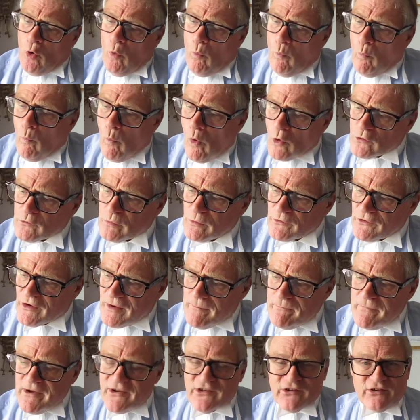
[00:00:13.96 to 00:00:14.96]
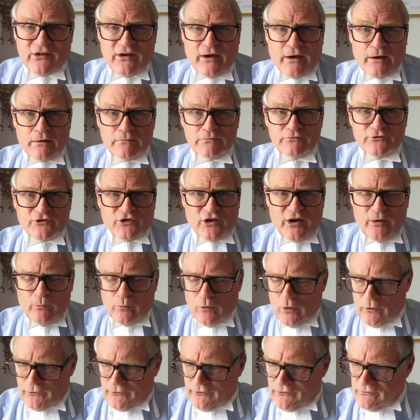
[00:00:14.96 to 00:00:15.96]
What was I missing? She
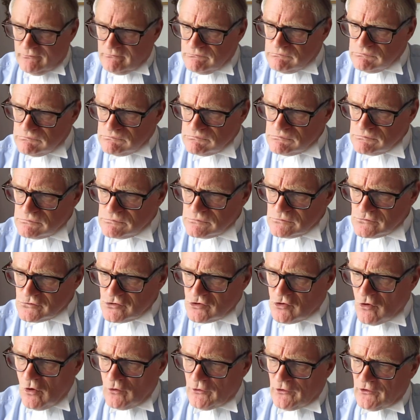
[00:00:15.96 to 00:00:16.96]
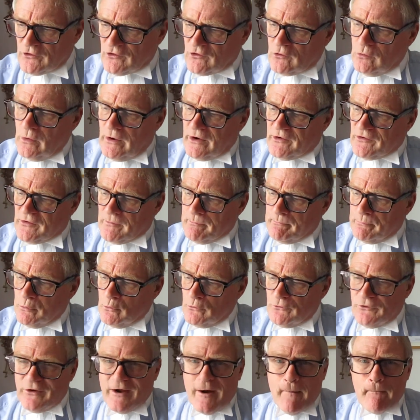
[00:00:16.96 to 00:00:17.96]
was. Gone as quick as a
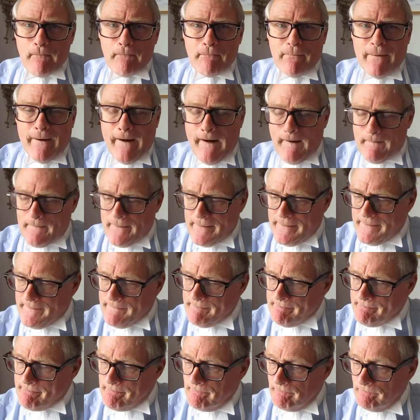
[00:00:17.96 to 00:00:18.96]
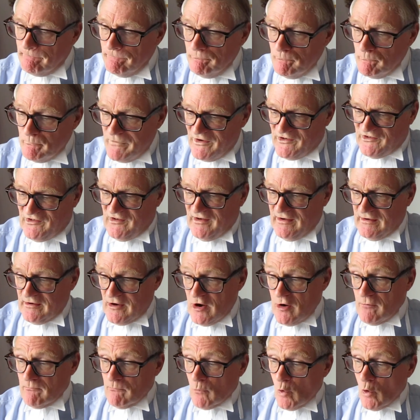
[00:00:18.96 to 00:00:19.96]
put-down pup. Missing
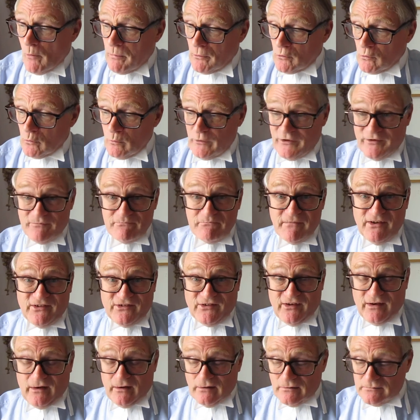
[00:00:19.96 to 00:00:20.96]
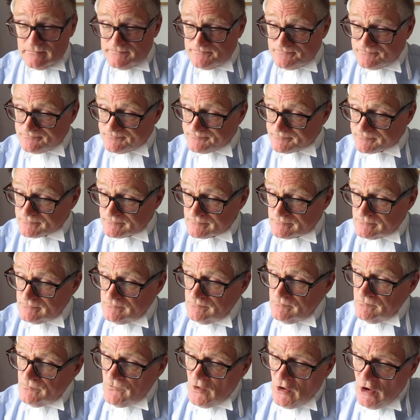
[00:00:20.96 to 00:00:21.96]
no more, but always missing.
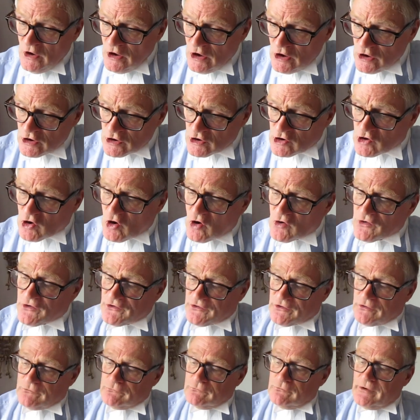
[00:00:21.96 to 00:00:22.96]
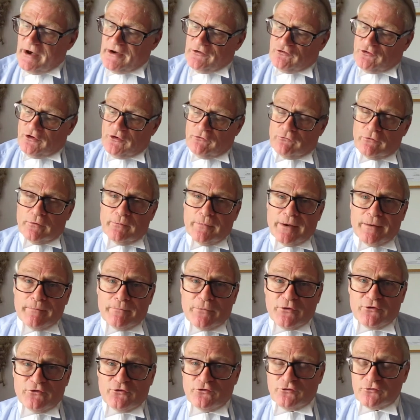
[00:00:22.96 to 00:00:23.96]
Gone as a wretched
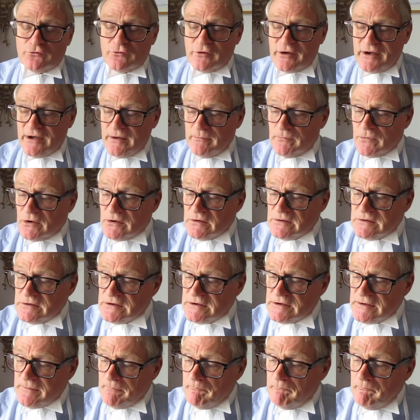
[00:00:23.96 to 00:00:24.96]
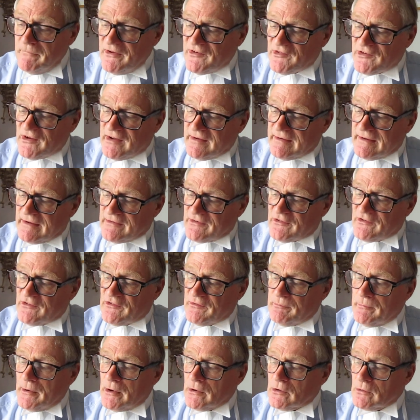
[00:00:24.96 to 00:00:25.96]
remembered dream. Missing that
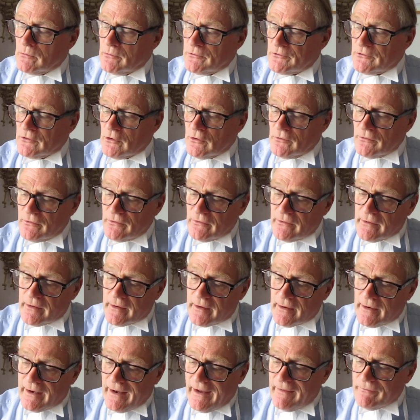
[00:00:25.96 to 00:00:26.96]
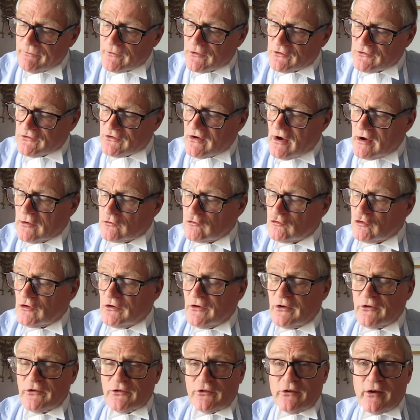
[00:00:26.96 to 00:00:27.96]
smell that was not there, and the touch
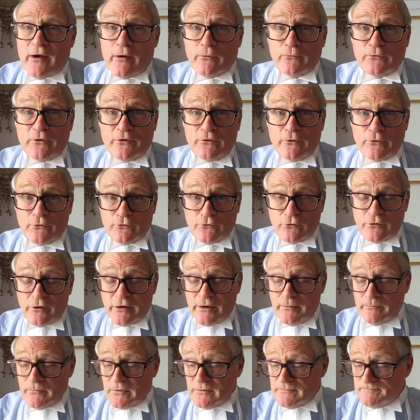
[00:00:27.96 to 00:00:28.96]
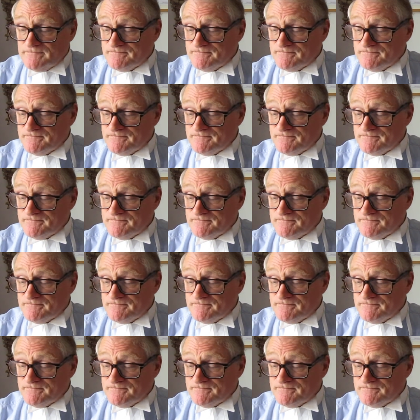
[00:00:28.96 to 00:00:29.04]
and the sound in the dream.